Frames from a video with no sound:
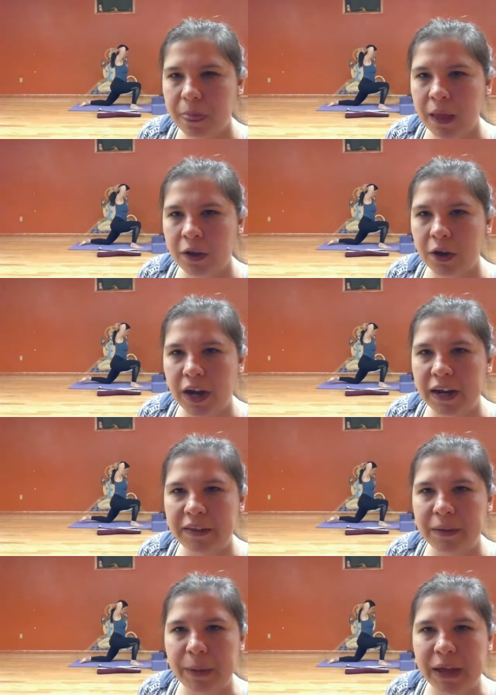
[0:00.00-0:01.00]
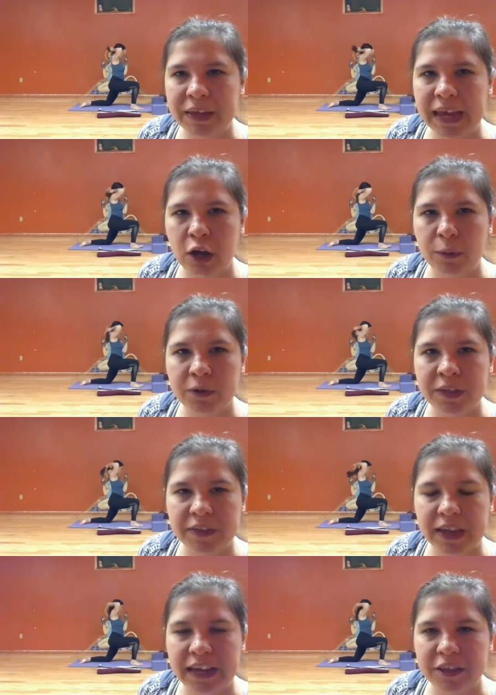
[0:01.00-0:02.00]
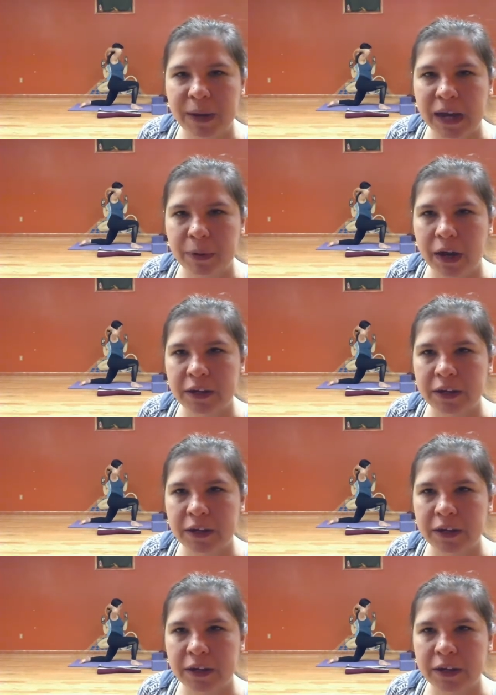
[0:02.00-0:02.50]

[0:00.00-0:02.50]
Good, and then bend the elbows, take the hands back behind